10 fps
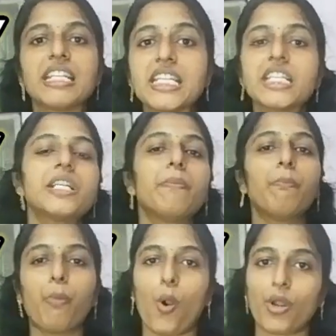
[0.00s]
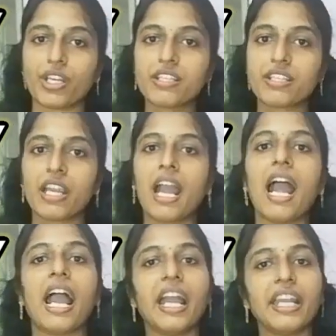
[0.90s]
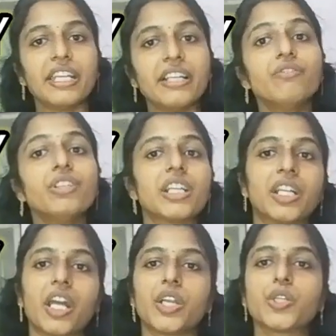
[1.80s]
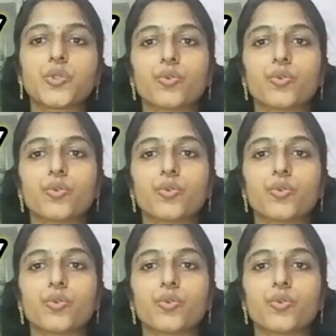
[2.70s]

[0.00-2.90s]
intended point and never returning